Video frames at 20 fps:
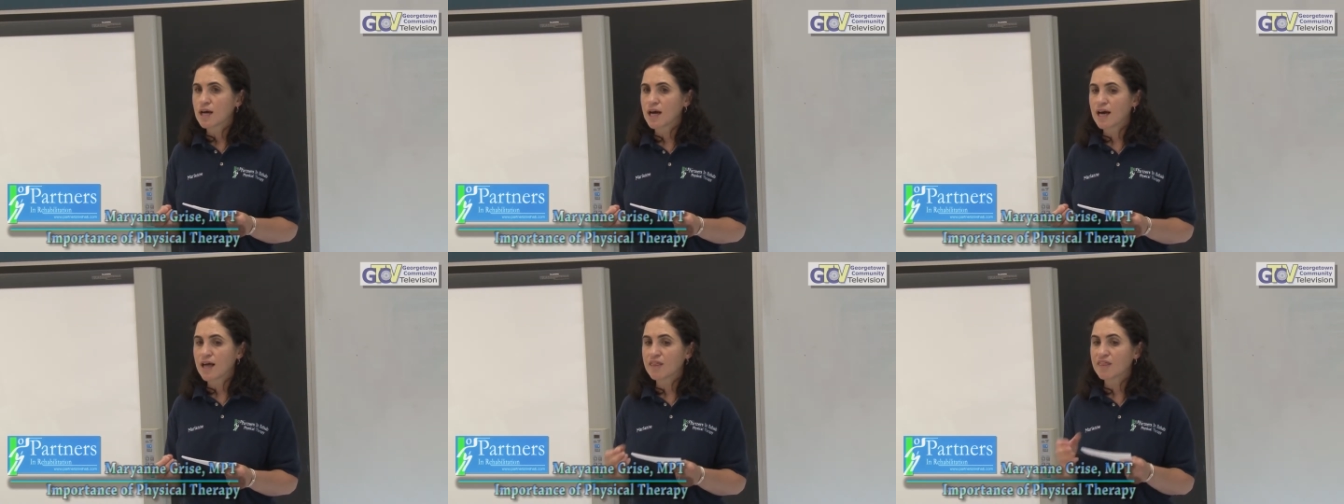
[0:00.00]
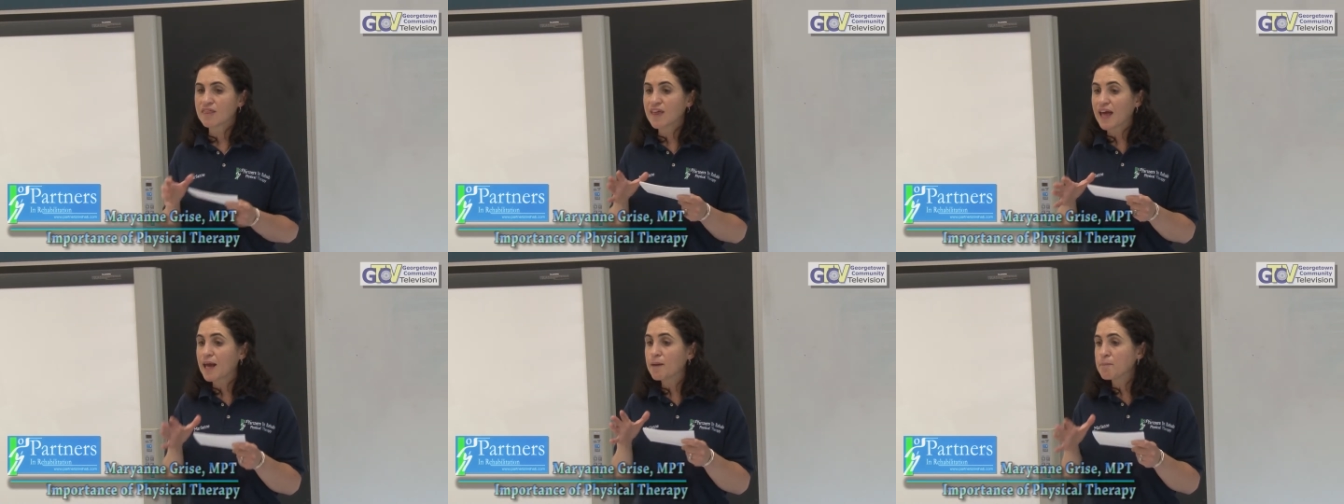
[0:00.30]
uh,
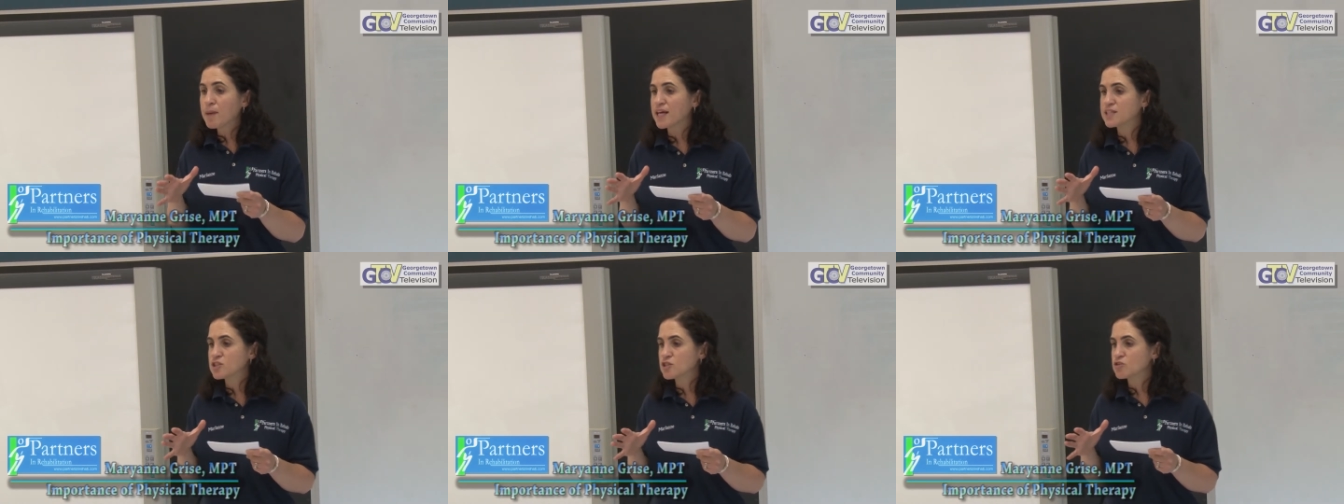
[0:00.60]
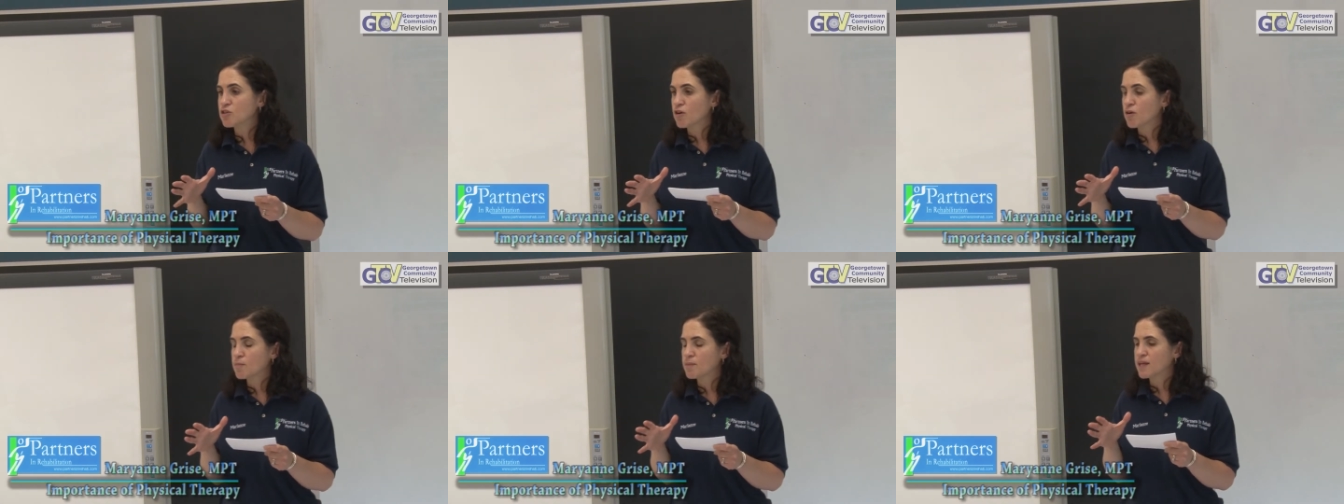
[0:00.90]
they may
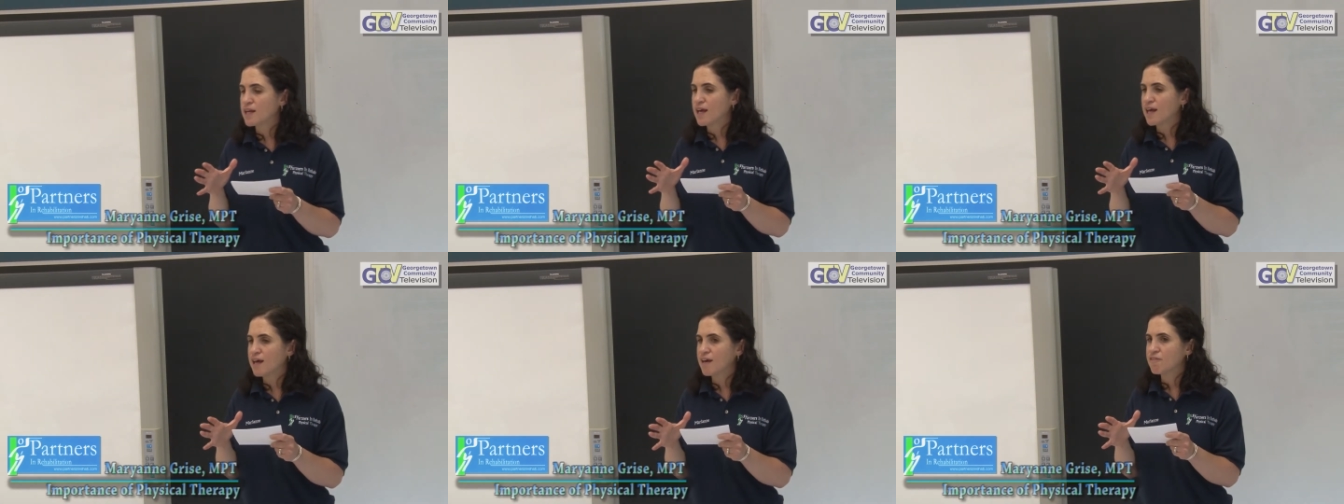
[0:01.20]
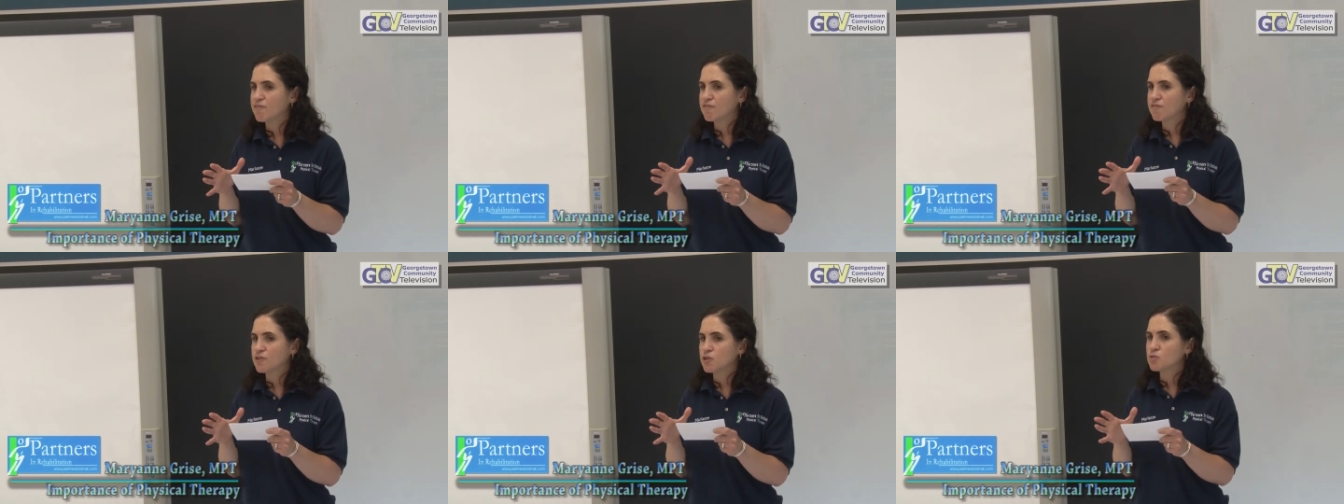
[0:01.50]
determine
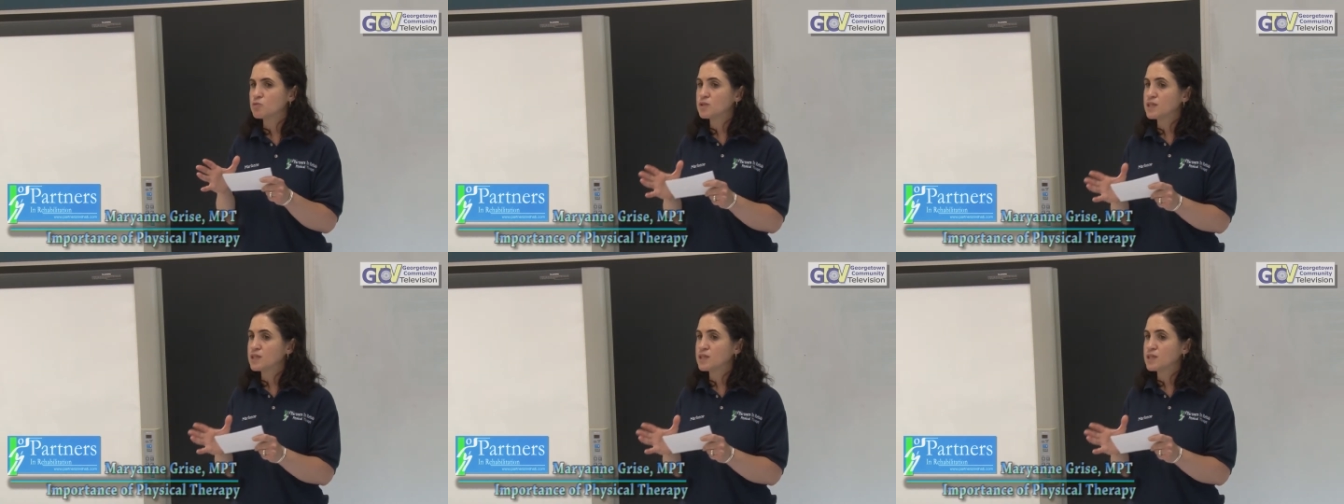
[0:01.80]
if you